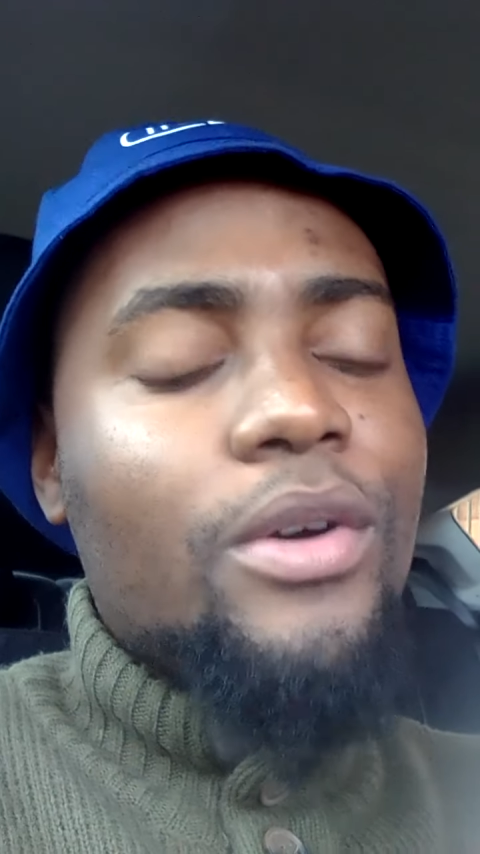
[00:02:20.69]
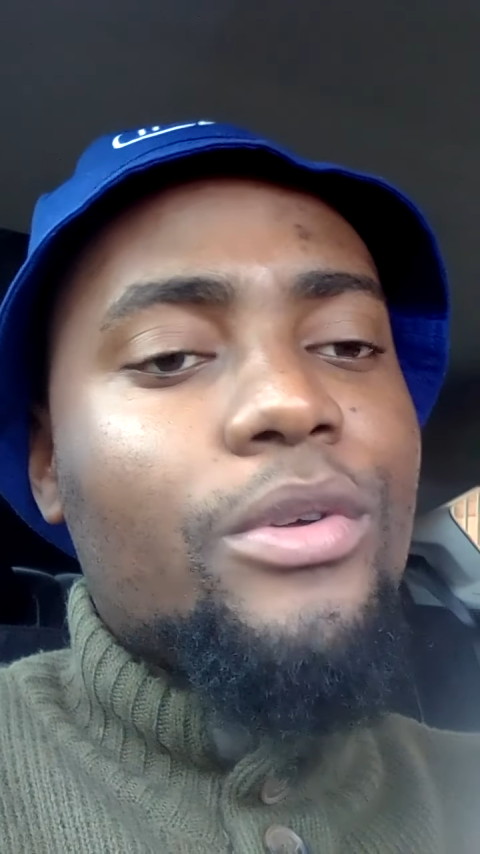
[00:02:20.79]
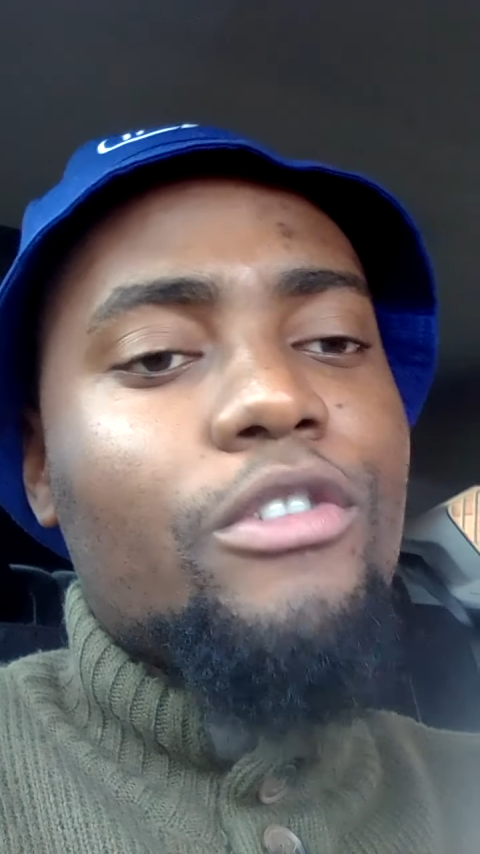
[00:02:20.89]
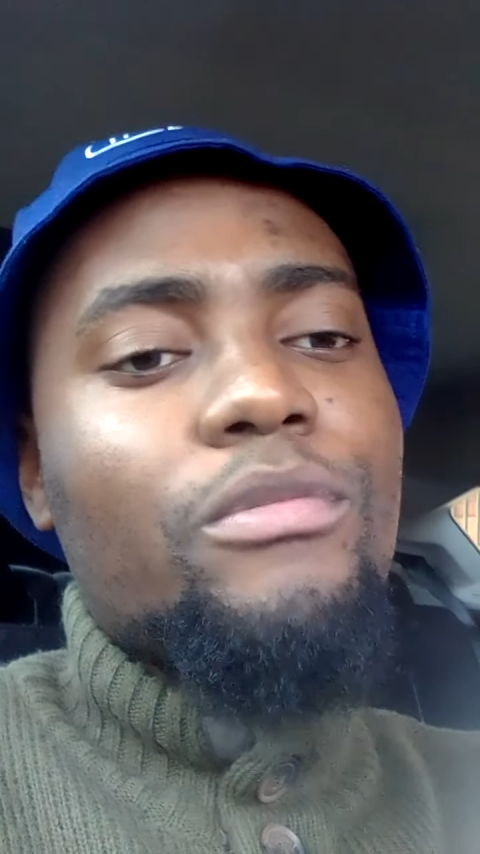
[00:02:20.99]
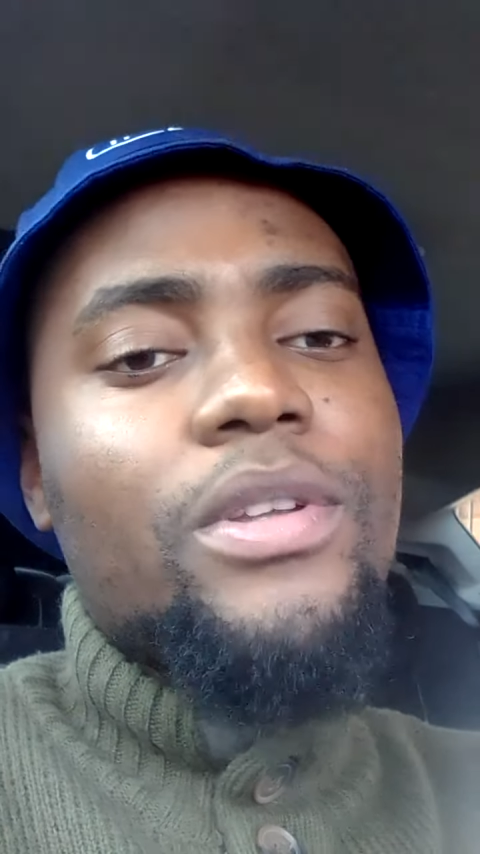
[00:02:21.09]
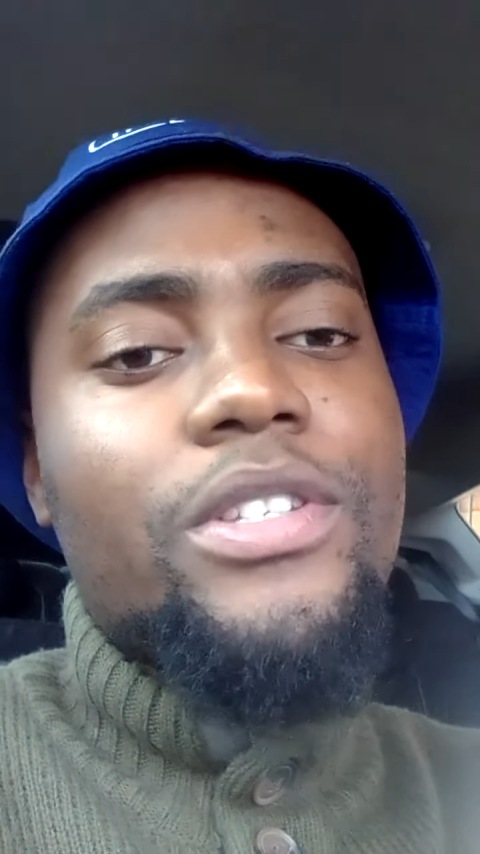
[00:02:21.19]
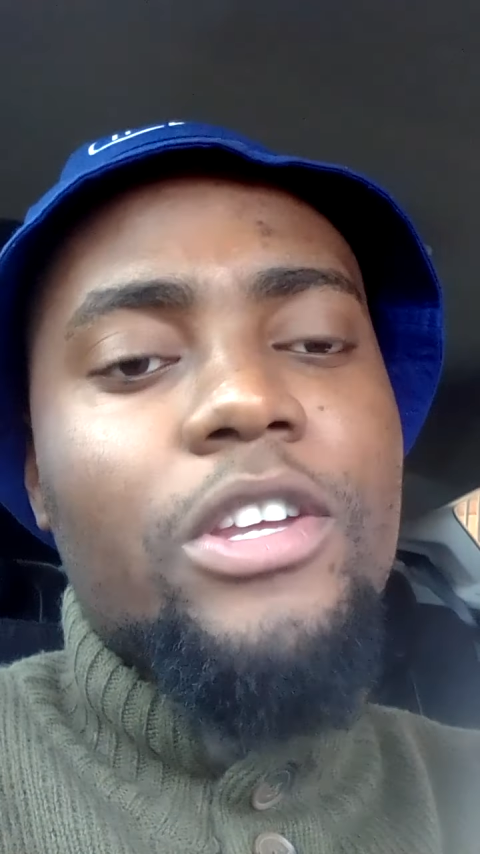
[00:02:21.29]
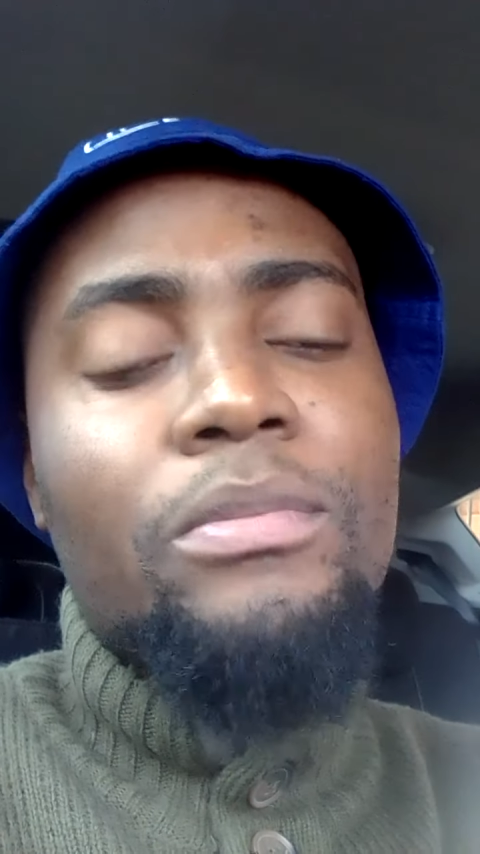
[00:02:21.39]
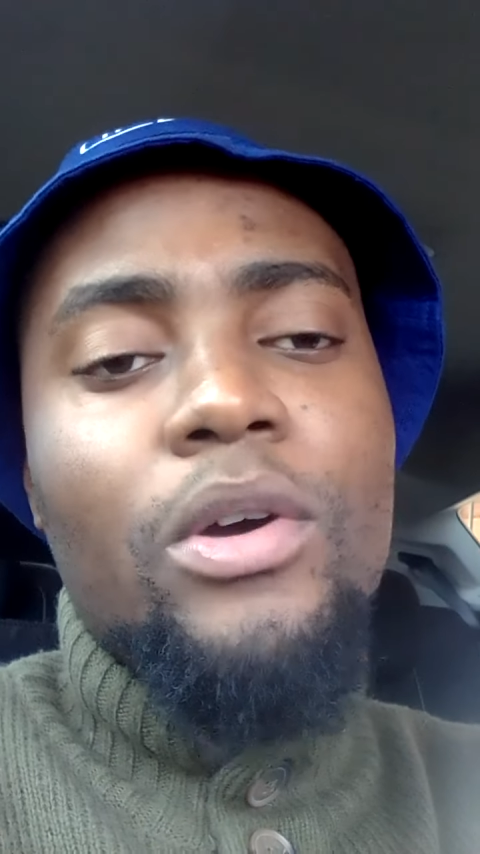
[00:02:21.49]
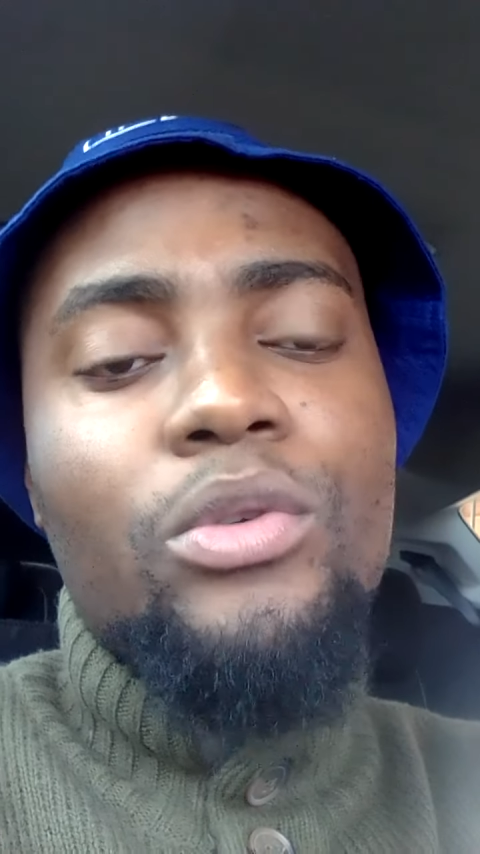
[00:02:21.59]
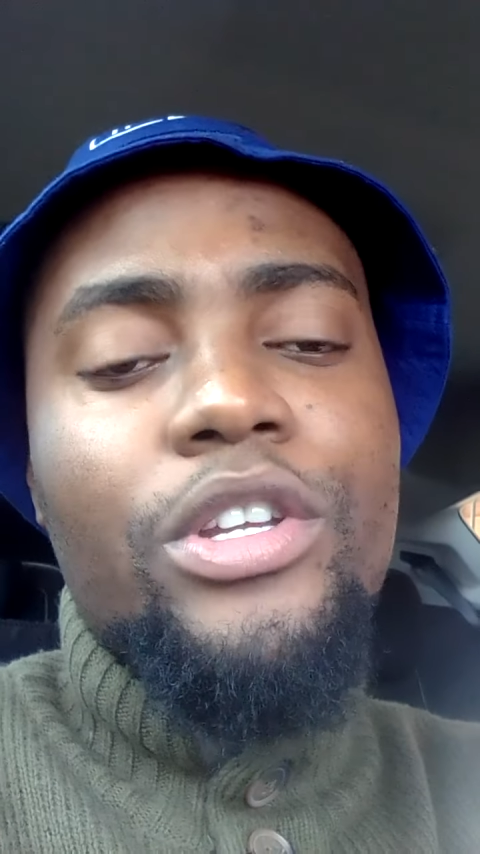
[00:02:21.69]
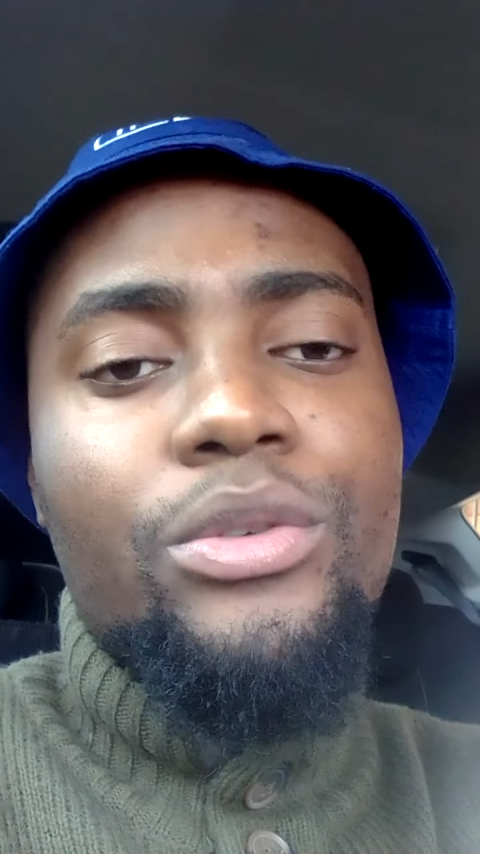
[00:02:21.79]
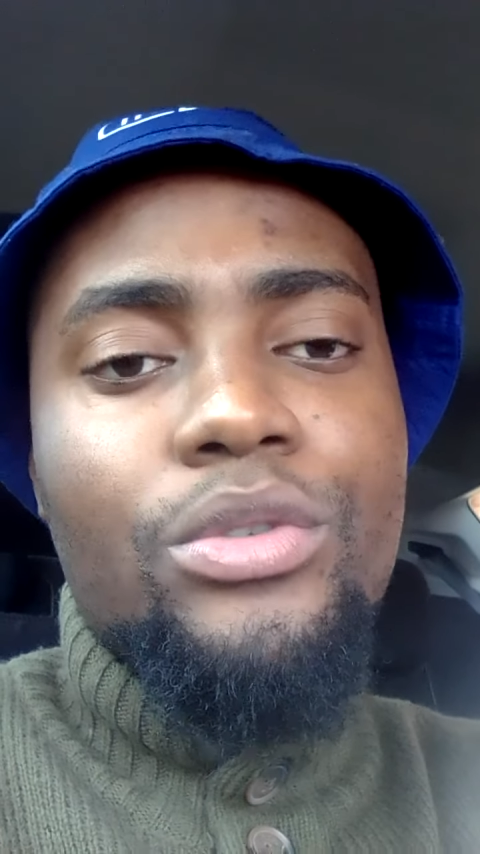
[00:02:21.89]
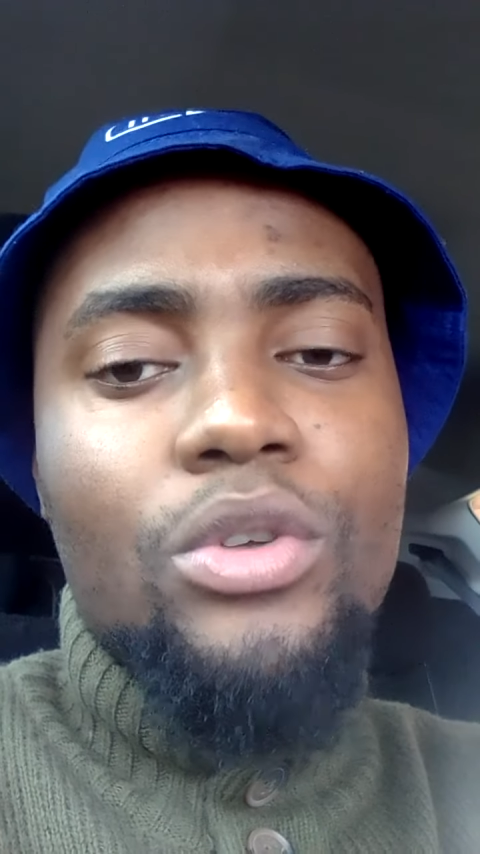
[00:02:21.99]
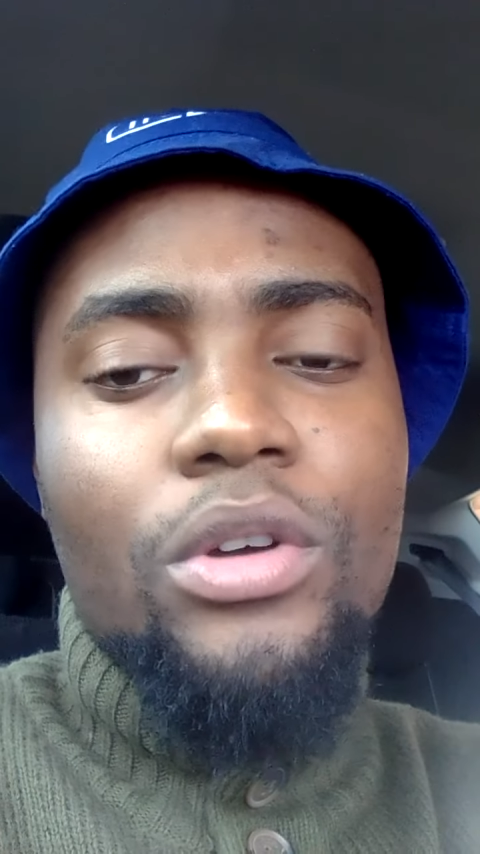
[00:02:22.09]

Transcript: uyofumaniseka uba ule lose